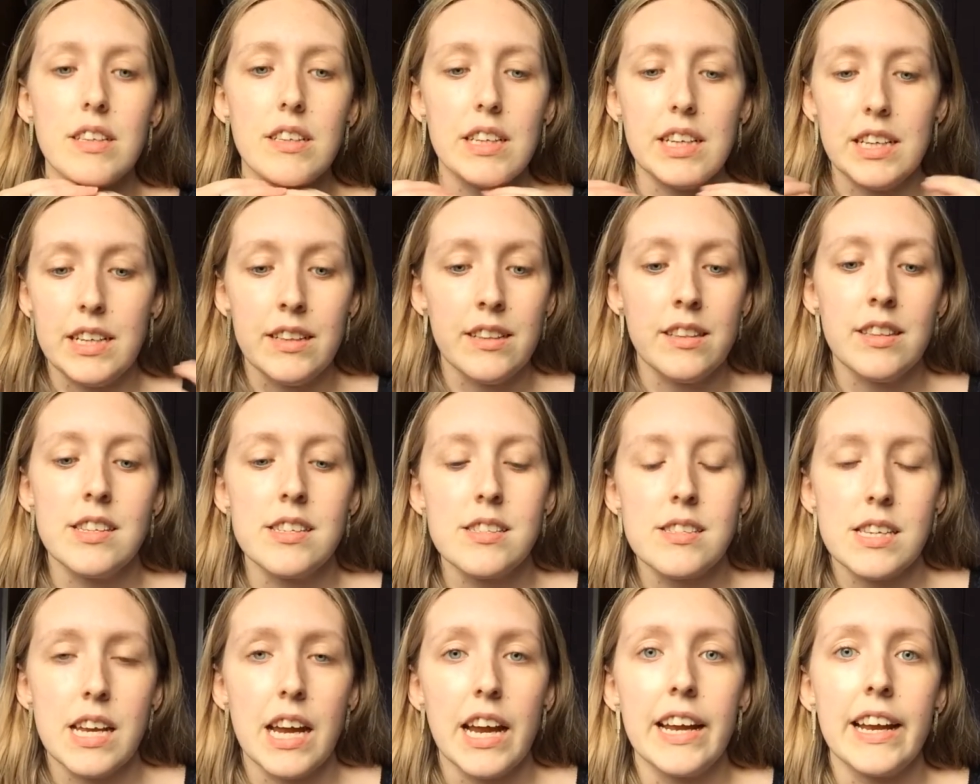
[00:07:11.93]
in
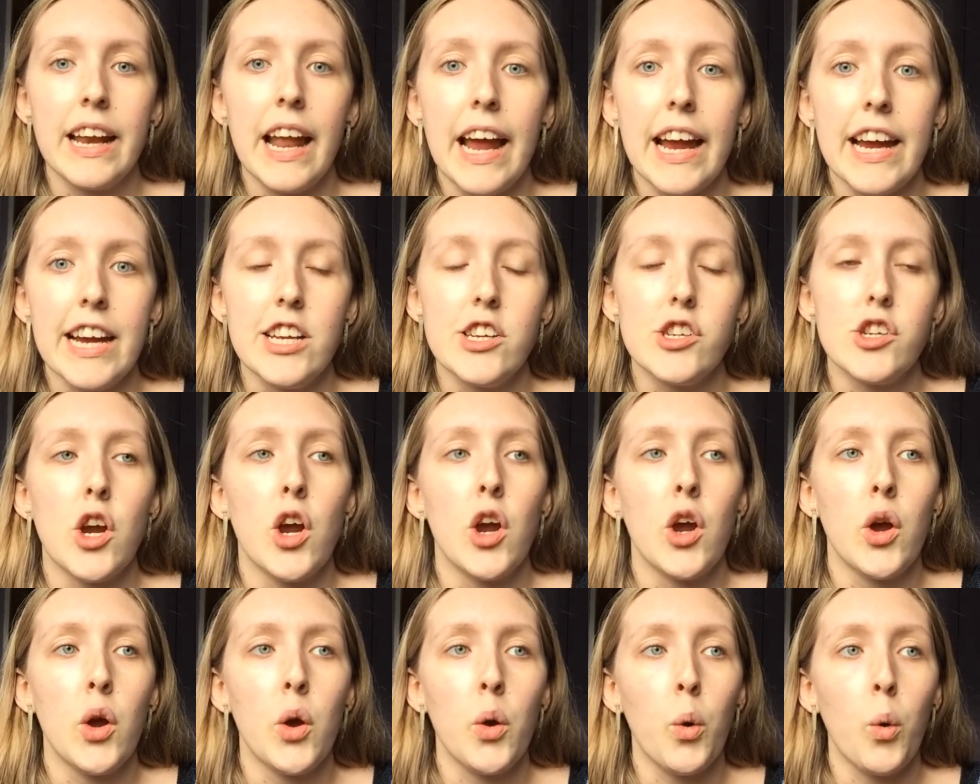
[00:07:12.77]
this day and age
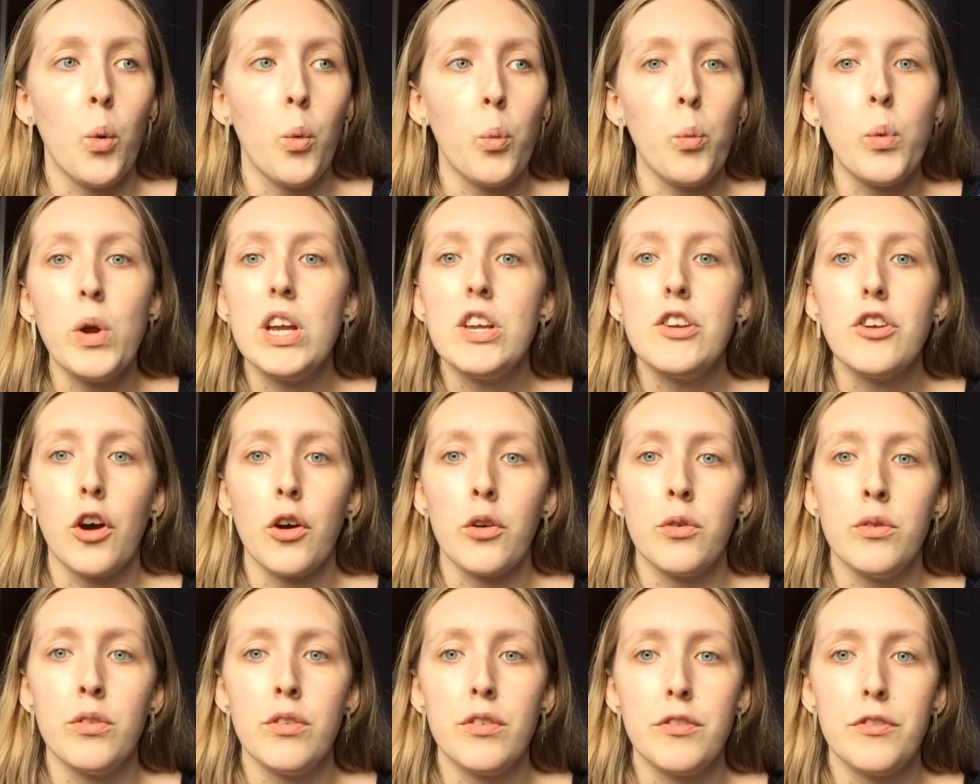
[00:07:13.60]
we
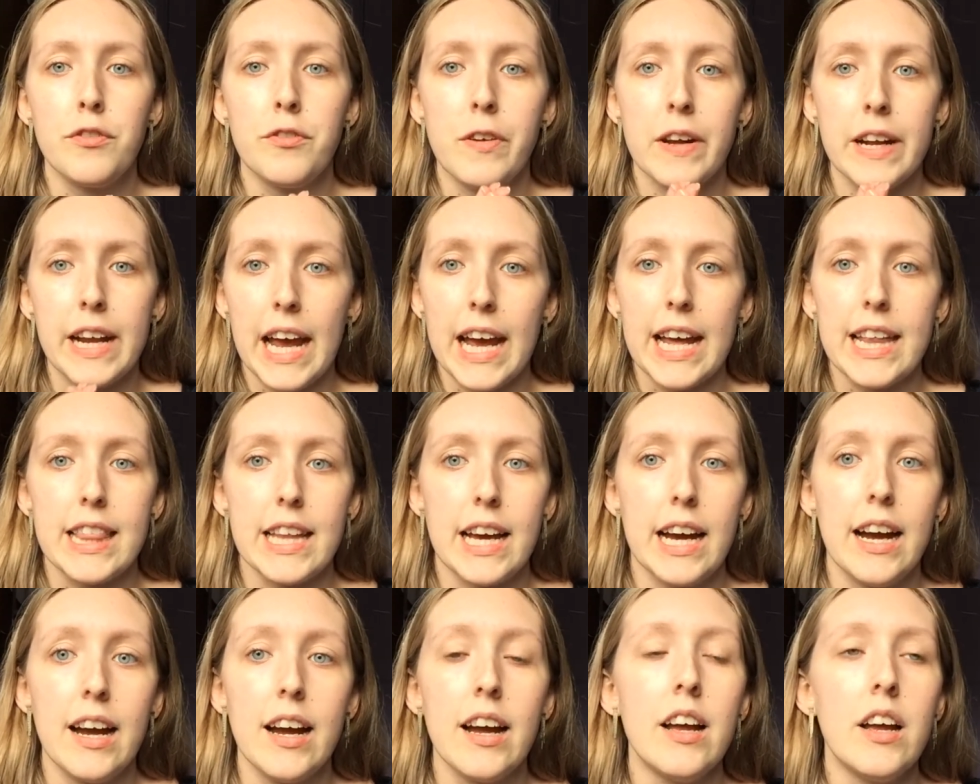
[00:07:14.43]
don't forget
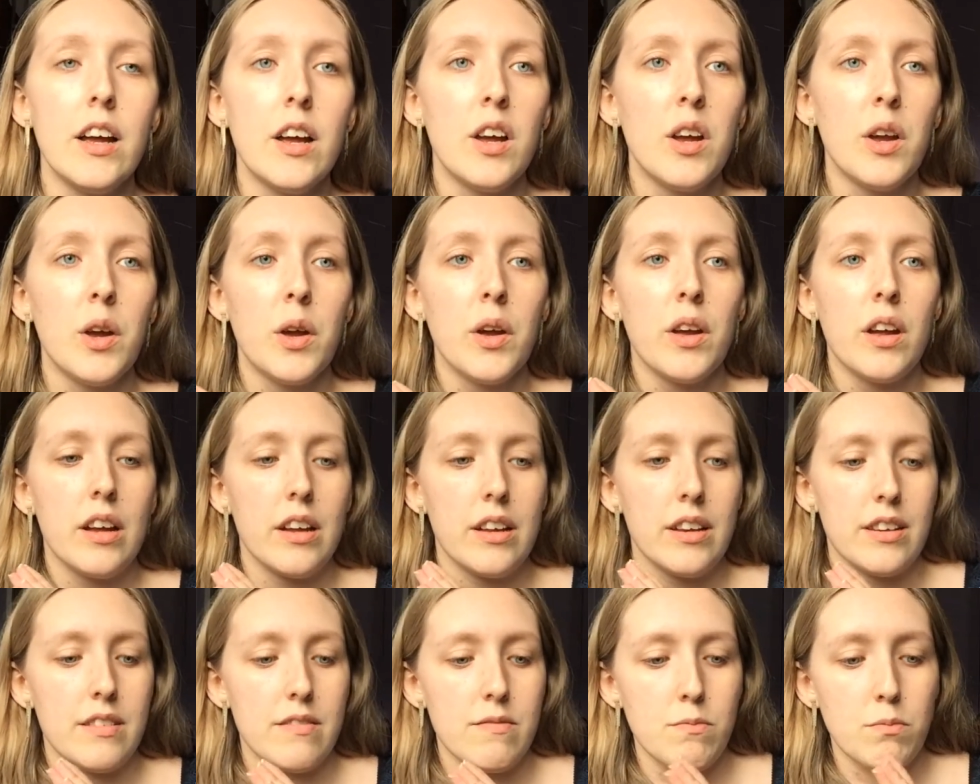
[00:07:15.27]
that.
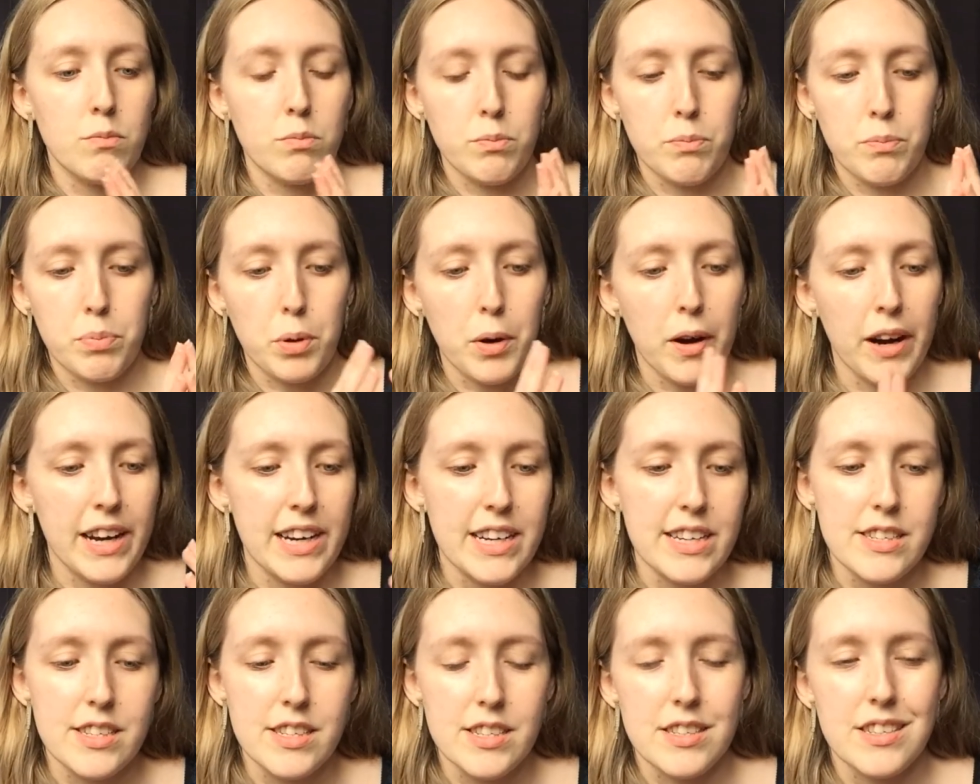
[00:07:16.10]

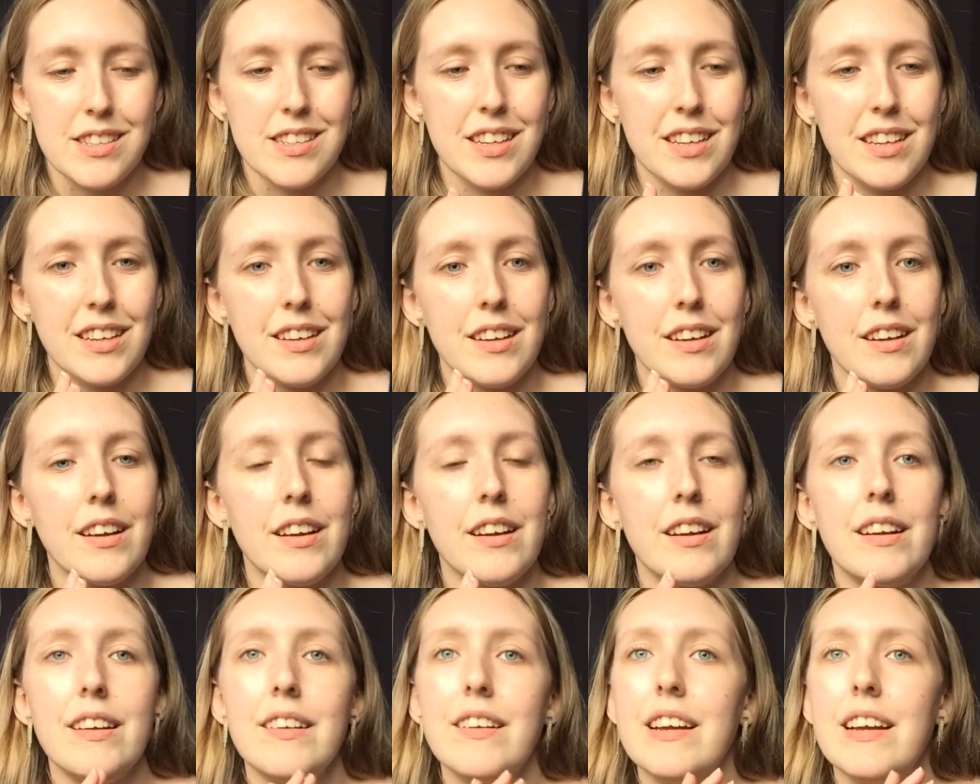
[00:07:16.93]
Pride
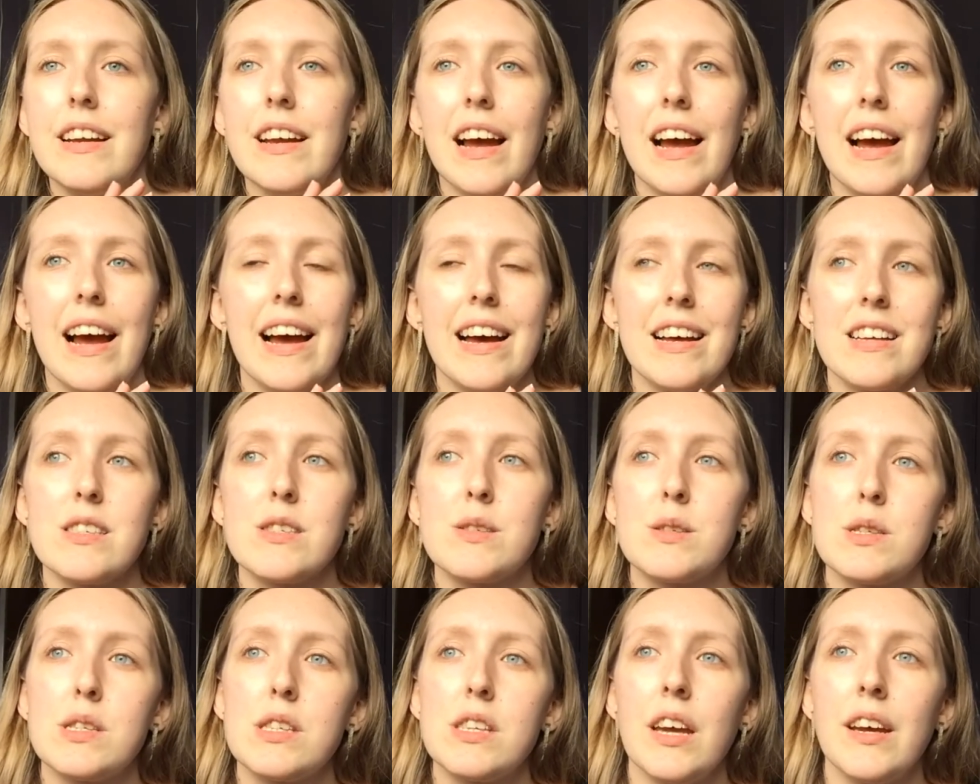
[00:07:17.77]

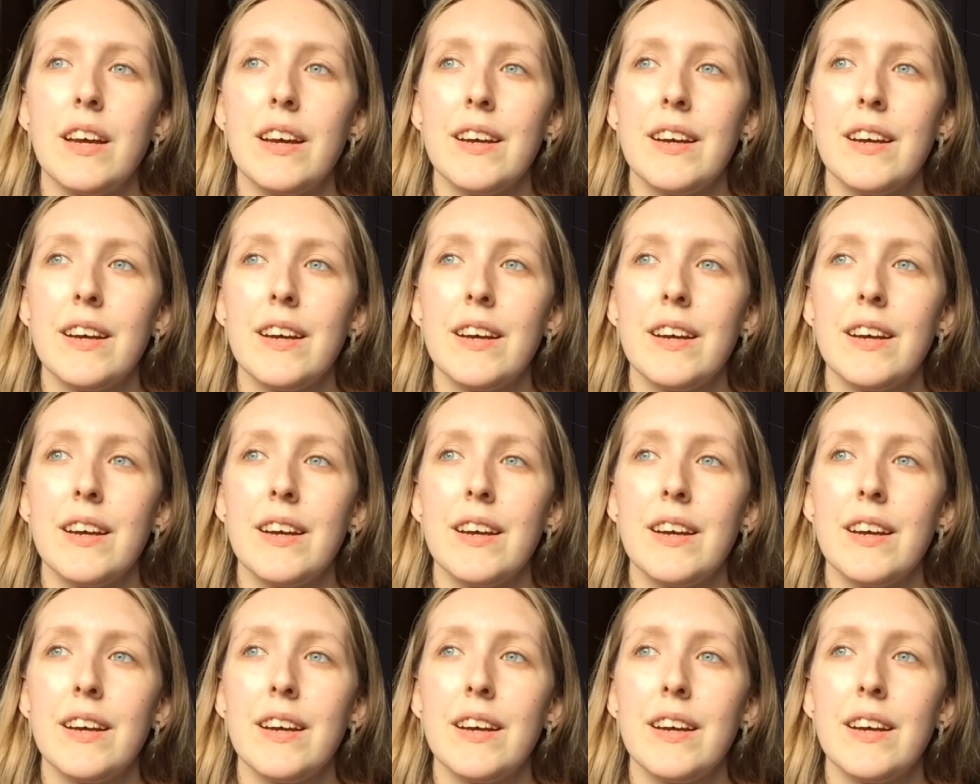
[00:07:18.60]
has